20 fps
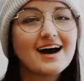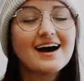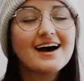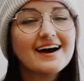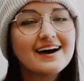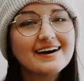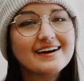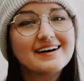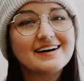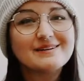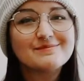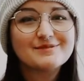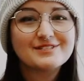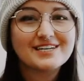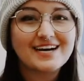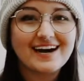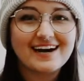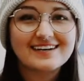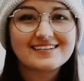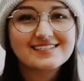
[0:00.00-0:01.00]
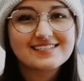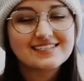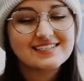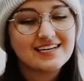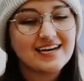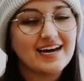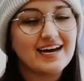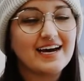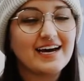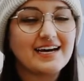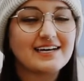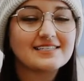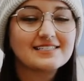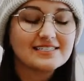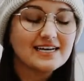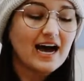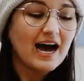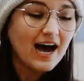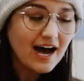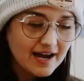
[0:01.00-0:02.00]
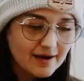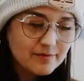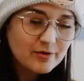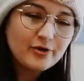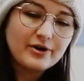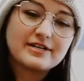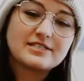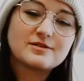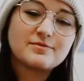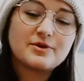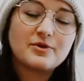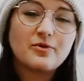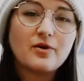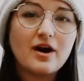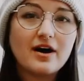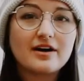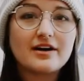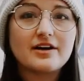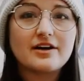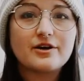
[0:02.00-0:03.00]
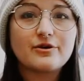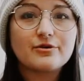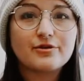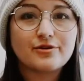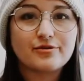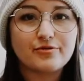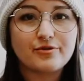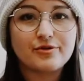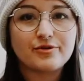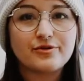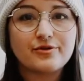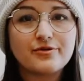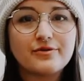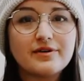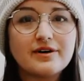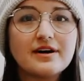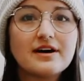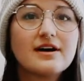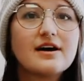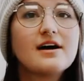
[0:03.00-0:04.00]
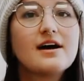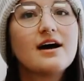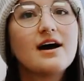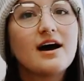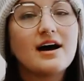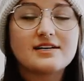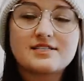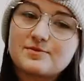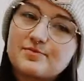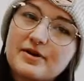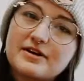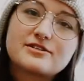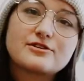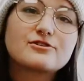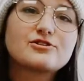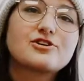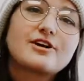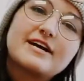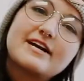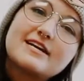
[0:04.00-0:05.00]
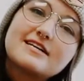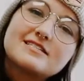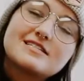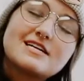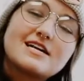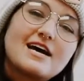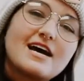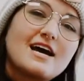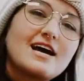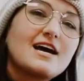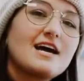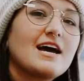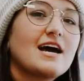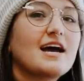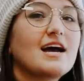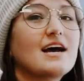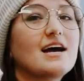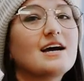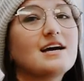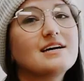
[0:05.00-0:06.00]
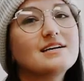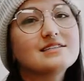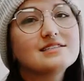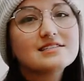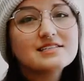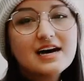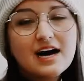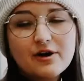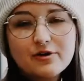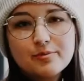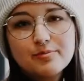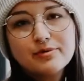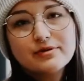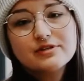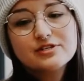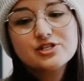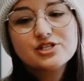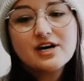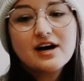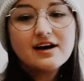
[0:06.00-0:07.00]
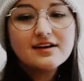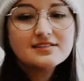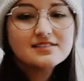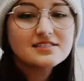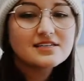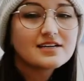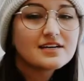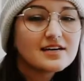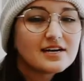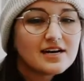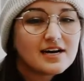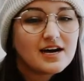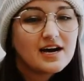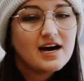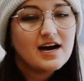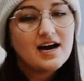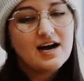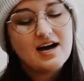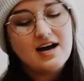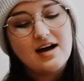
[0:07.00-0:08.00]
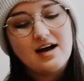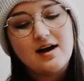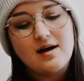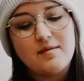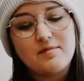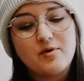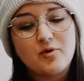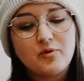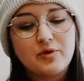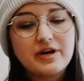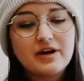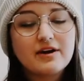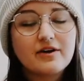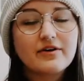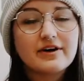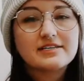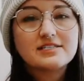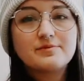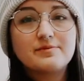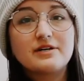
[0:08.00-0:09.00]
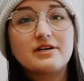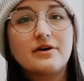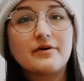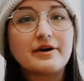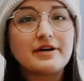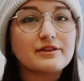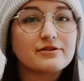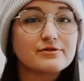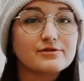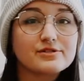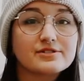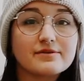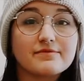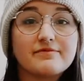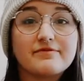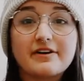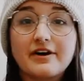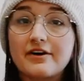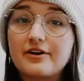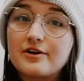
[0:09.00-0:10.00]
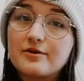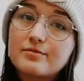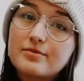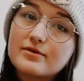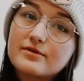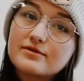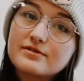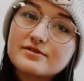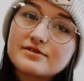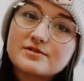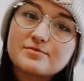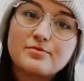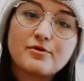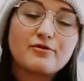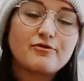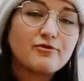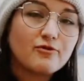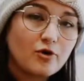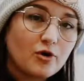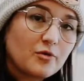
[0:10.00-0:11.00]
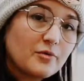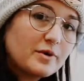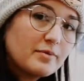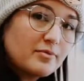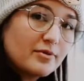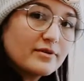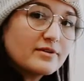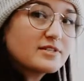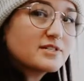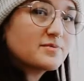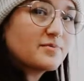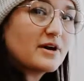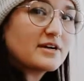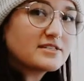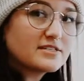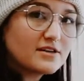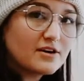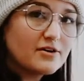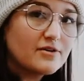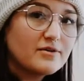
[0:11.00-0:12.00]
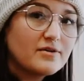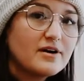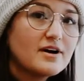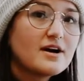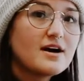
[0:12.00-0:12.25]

Hi, I'm Jess, and I am going to be walking you through espresso training today and how to pull a shot. We are going to be going through some variables before we pull espresso,